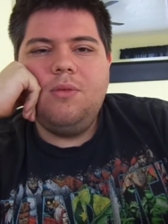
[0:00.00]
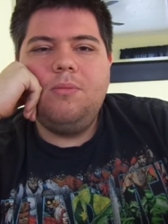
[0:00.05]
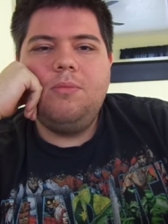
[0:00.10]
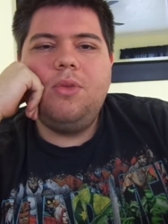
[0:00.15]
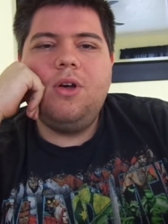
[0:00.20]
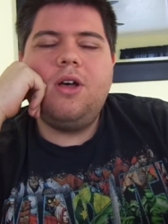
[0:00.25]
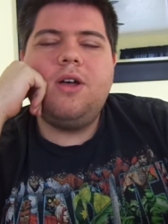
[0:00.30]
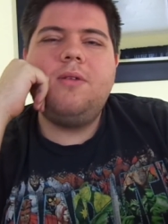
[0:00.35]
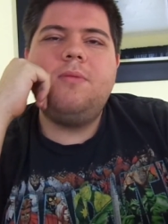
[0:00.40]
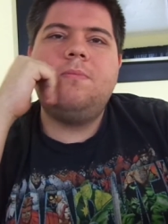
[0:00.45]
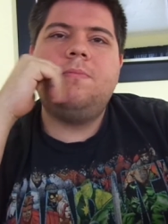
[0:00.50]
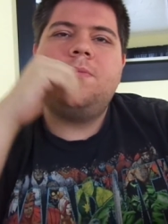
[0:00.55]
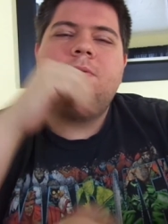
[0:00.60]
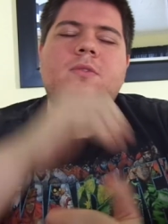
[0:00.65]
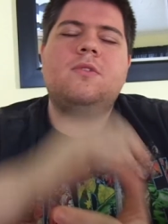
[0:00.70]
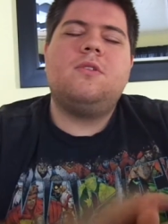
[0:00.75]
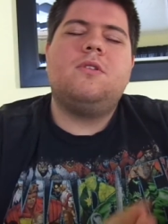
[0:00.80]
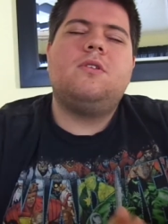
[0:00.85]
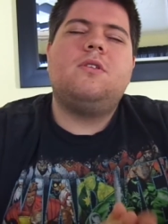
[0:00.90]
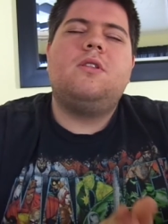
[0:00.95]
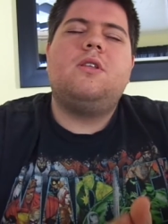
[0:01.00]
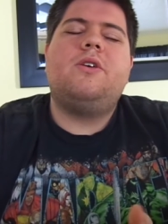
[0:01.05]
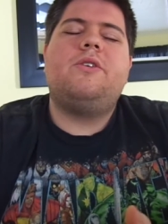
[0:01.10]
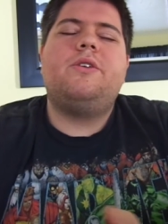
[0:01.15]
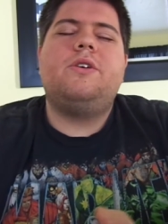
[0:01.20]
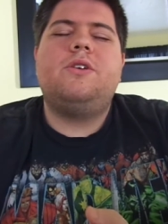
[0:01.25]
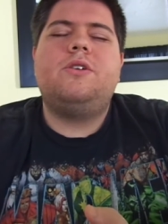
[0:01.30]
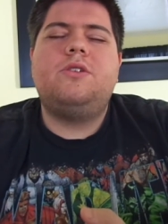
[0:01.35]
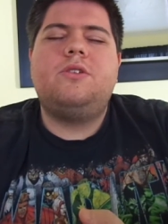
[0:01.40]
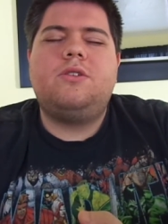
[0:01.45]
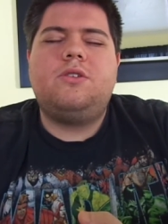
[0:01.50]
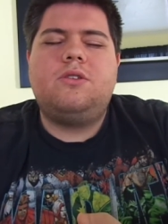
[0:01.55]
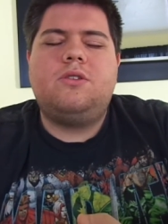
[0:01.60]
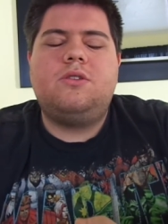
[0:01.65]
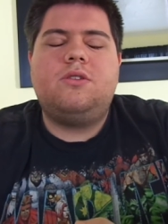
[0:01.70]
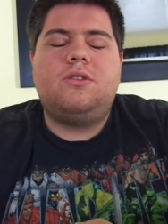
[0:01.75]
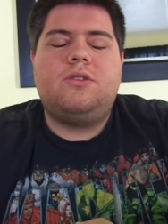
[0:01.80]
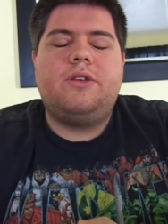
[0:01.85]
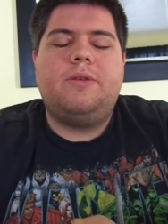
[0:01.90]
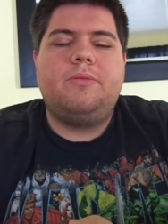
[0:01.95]
But there is
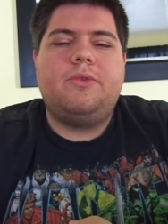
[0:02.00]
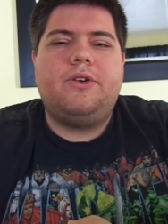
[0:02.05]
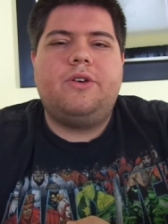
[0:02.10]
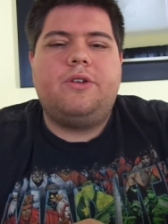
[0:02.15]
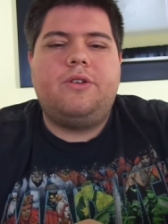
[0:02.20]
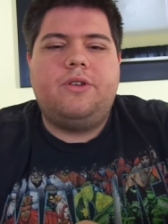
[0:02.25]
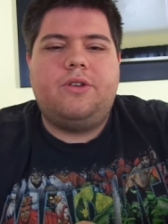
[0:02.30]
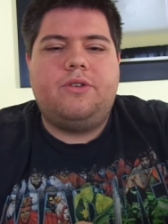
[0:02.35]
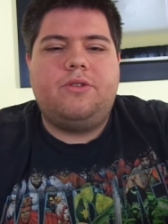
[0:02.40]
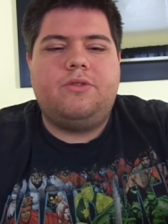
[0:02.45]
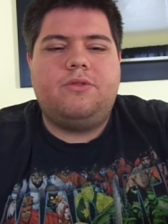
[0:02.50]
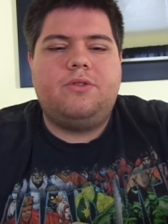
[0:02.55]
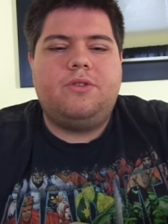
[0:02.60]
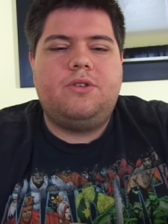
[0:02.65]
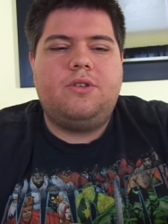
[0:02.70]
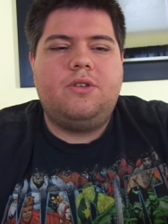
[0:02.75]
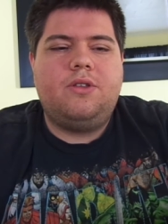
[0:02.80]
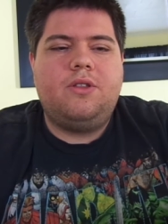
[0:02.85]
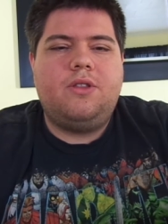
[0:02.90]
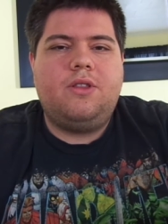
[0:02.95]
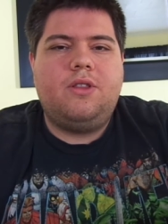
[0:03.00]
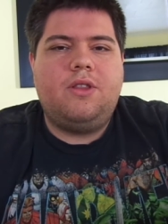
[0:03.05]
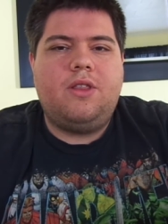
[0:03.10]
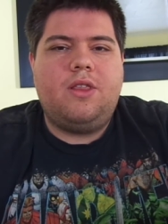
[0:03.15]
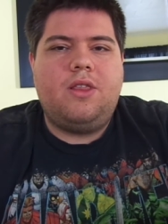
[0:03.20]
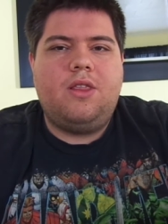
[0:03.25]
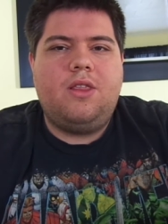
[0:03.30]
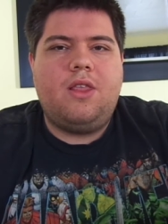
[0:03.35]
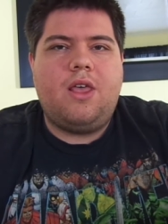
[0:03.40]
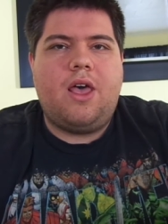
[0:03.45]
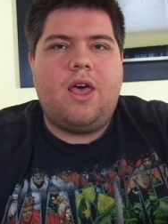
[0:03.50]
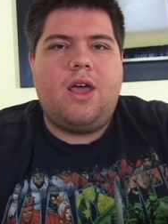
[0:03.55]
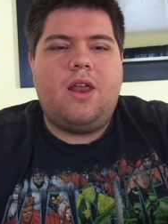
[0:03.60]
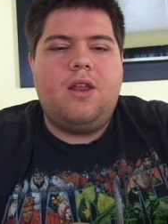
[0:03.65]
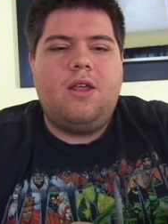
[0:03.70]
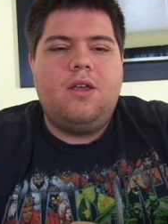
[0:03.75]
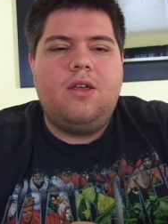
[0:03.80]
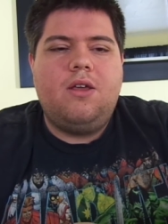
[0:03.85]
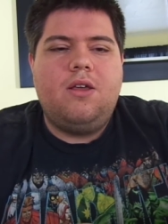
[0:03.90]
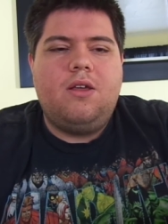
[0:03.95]
some good news
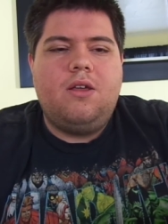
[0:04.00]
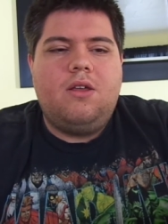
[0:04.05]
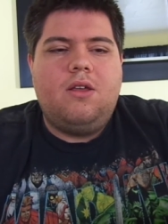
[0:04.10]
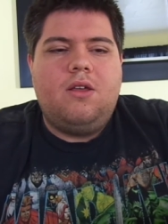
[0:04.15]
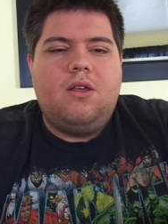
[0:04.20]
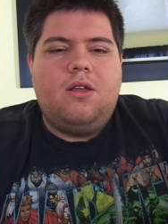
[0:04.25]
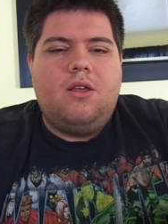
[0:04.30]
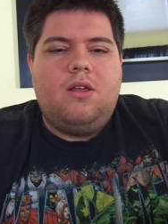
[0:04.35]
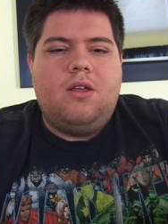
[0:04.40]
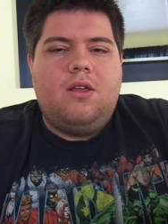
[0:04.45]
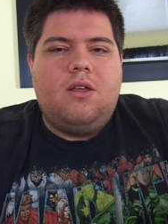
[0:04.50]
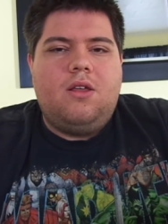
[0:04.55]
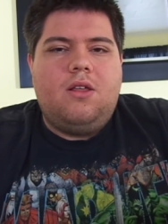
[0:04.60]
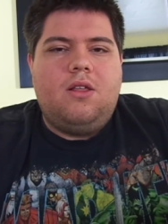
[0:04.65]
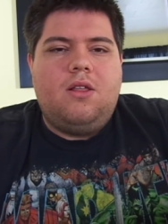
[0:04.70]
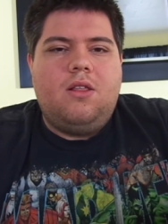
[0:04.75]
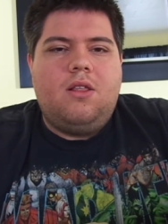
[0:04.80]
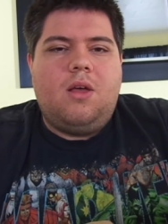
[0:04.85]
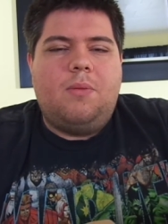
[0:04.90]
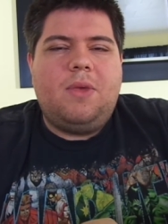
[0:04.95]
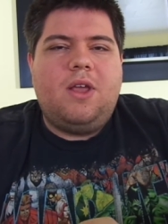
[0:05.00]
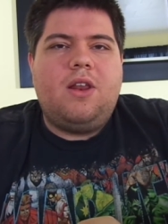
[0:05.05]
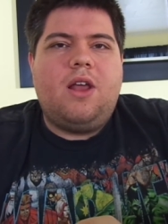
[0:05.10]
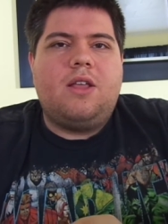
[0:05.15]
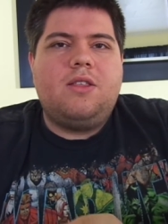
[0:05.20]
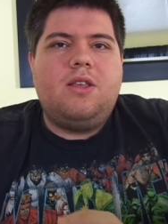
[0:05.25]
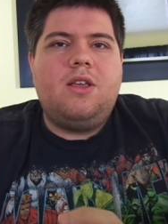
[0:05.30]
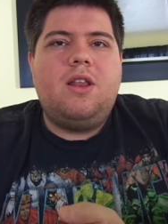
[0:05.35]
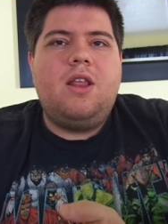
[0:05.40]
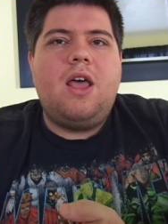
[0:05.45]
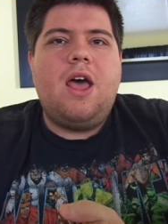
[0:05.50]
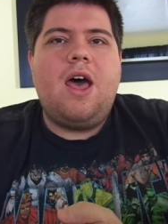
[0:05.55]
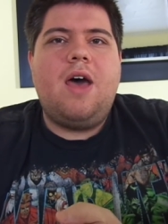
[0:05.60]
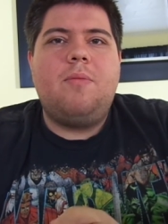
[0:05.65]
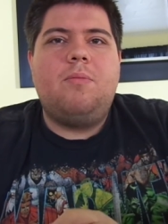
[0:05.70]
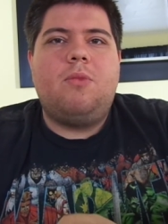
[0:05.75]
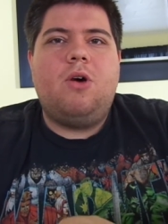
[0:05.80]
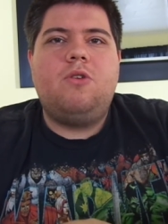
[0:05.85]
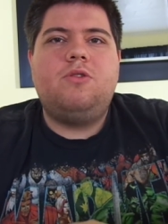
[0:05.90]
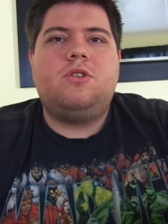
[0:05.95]
that I mean, I did
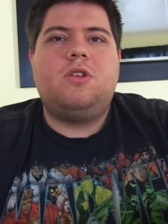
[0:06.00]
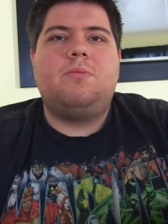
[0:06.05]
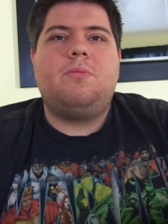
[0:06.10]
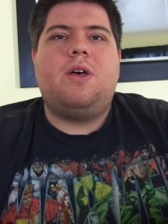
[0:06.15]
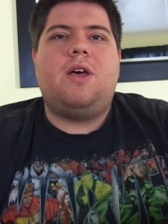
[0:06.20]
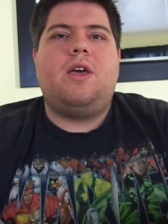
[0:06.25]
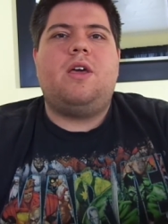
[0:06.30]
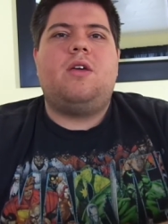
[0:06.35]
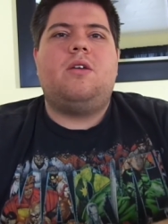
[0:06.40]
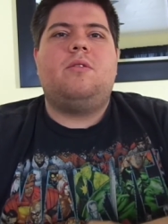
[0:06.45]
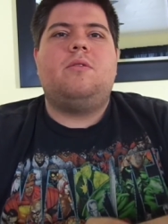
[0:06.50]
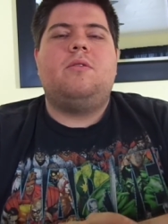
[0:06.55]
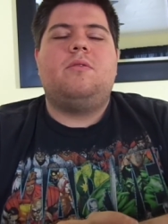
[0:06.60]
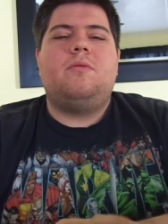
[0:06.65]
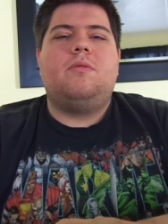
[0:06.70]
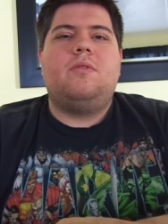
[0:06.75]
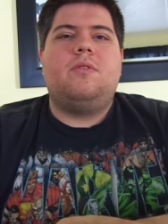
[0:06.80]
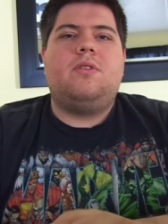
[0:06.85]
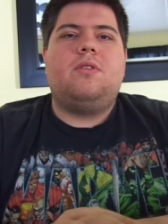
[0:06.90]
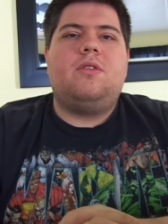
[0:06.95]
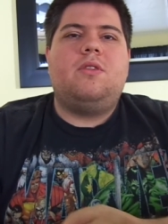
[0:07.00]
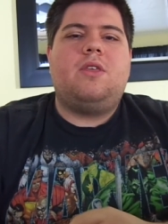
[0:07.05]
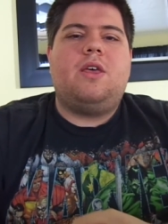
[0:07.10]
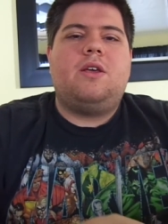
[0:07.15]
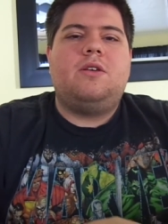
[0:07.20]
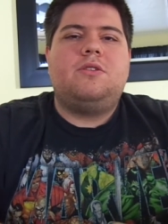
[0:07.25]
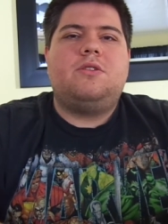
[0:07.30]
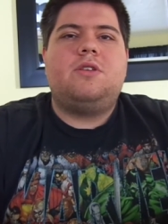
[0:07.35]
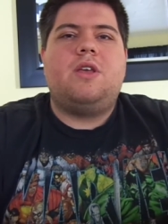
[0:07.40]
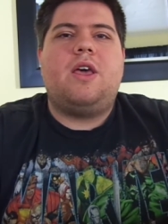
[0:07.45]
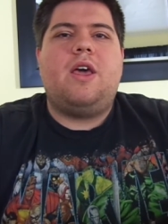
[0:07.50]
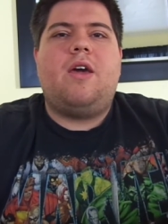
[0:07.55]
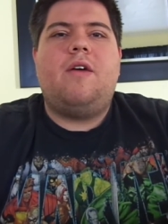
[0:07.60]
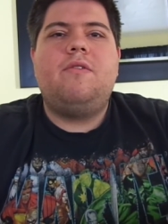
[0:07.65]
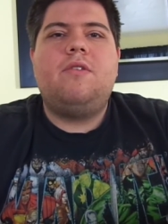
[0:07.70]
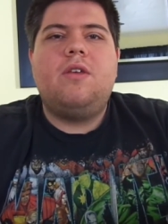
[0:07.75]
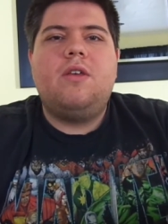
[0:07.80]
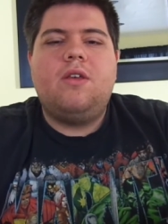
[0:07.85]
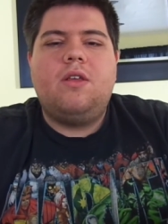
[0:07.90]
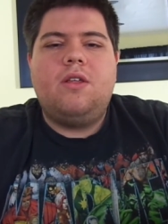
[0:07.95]
have most of my things
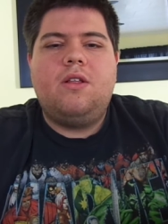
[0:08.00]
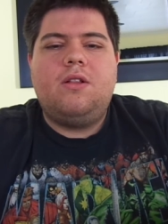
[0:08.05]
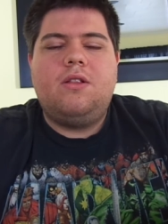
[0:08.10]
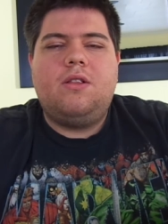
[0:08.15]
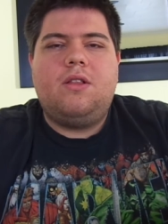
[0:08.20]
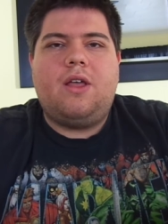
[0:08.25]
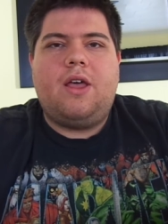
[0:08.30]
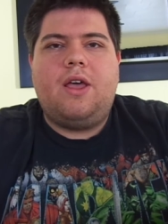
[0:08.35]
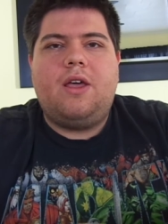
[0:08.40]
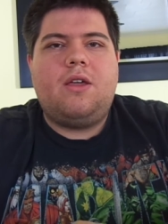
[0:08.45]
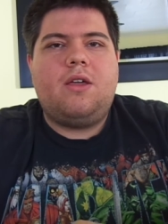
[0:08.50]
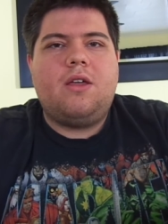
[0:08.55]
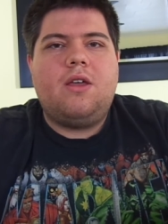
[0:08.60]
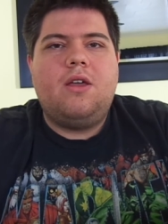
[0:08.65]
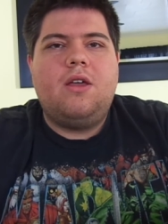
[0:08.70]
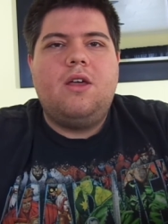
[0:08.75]
saved, like